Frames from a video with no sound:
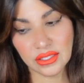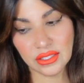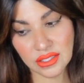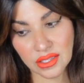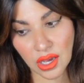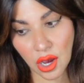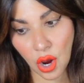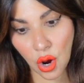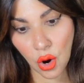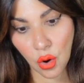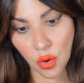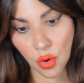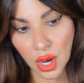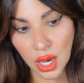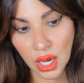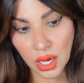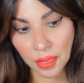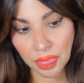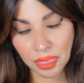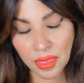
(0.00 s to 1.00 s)
So
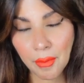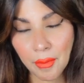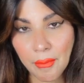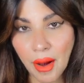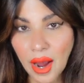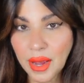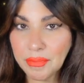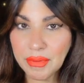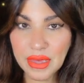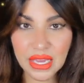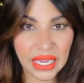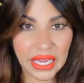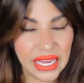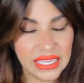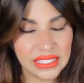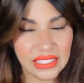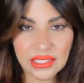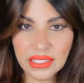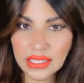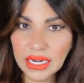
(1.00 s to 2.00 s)
there might be
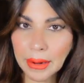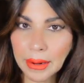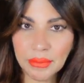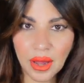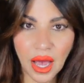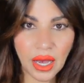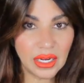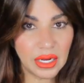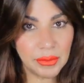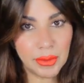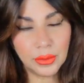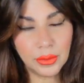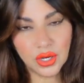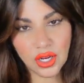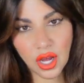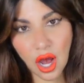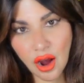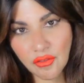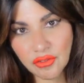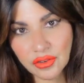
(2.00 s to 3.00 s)
cases that I'm not gonna be able to
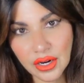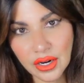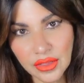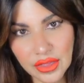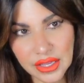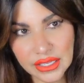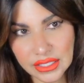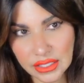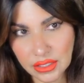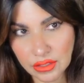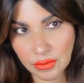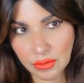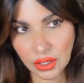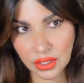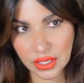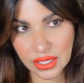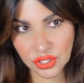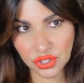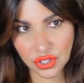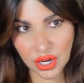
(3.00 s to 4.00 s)
cover on this
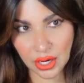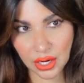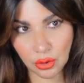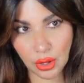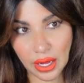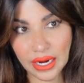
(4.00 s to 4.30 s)
channel.